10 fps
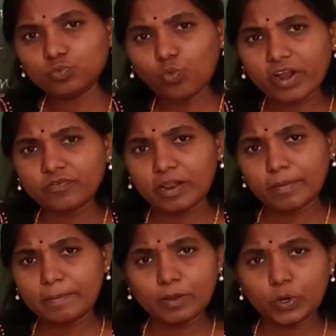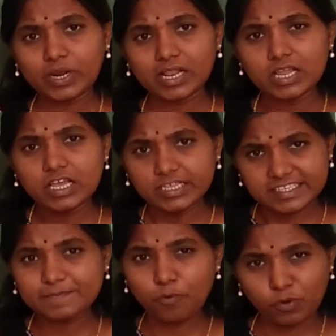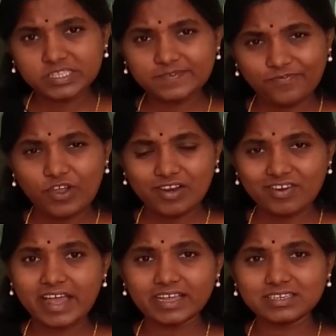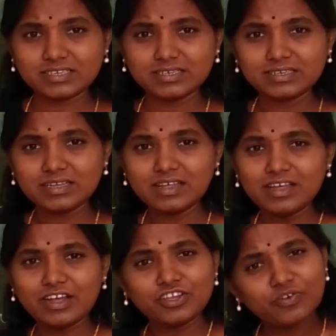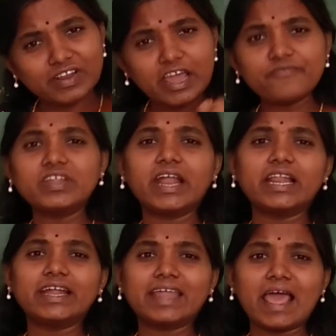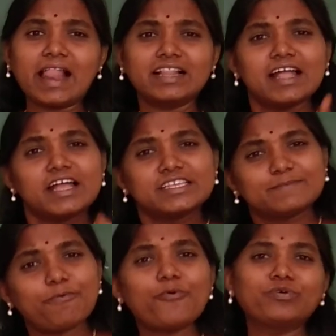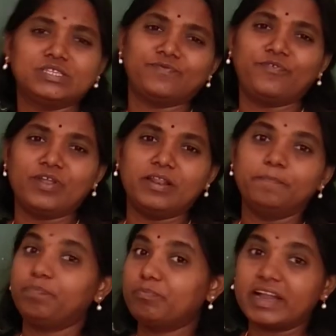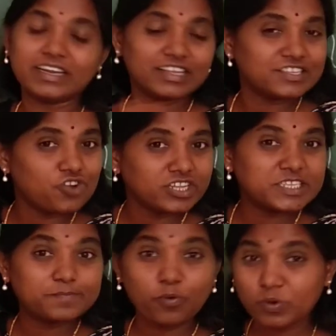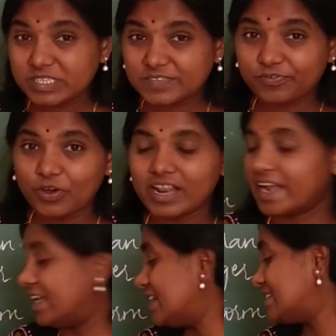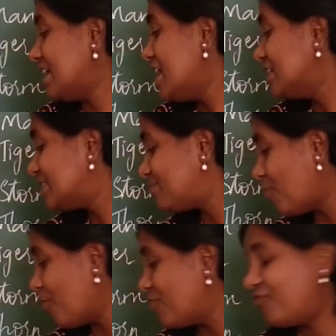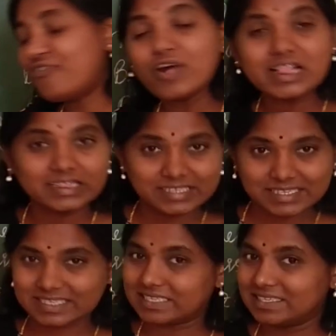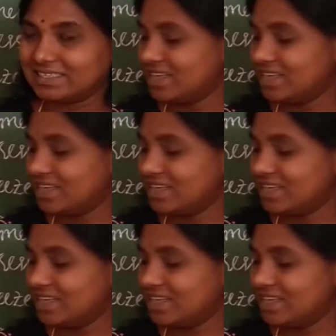What will be plural? Spoonsful, right? You will definitely tell spoonsful, but it is not spoonsful, it is spoonfuls.